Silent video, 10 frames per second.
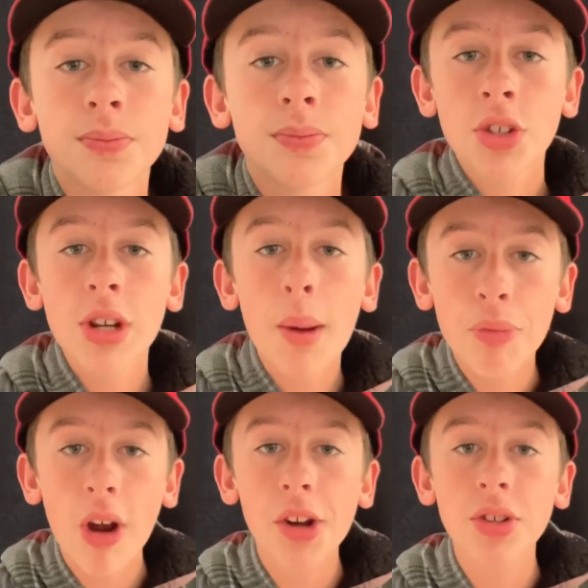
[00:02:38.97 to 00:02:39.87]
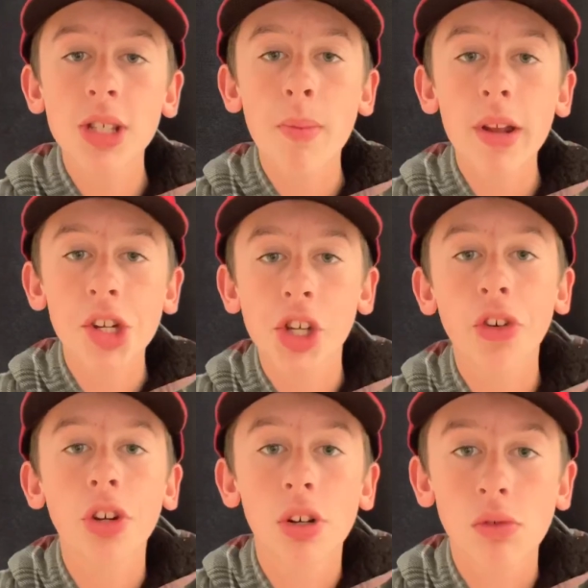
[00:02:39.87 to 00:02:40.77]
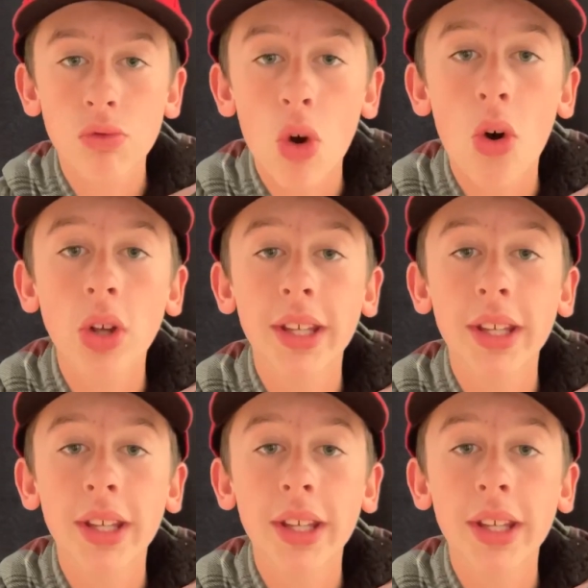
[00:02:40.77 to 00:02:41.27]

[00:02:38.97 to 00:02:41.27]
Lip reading: So now, prior to this managerial role,